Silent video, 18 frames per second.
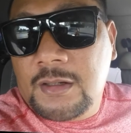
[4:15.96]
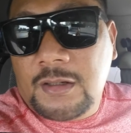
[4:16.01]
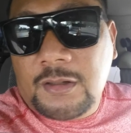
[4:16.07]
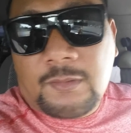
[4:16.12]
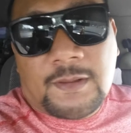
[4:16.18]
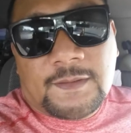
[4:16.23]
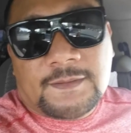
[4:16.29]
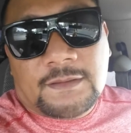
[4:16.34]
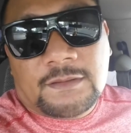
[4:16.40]

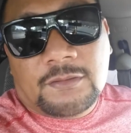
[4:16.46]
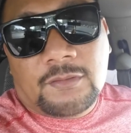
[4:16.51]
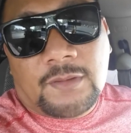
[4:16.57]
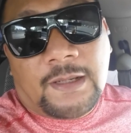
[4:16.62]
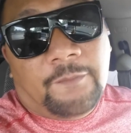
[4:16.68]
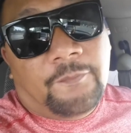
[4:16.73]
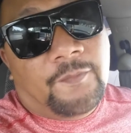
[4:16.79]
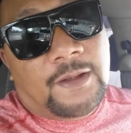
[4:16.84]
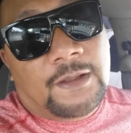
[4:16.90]
All right, so
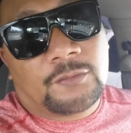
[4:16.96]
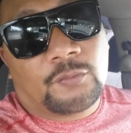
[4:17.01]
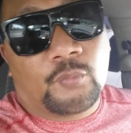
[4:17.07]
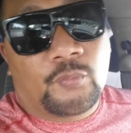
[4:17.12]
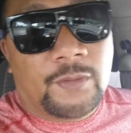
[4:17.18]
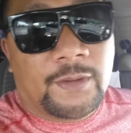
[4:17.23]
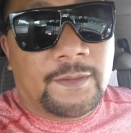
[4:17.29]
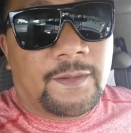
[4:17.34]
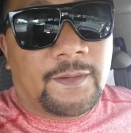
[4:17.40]
I
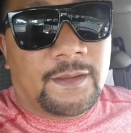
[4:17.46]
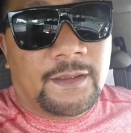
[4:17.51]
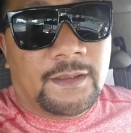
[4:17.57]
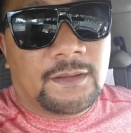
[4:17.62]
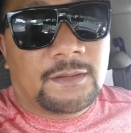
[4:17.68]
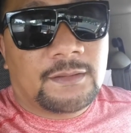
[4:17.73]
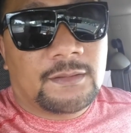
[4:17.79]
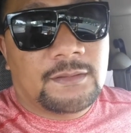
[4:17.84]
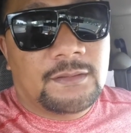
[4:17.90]
found one
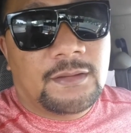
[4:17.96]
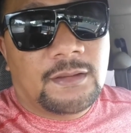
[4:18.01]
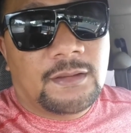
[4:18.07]
thing,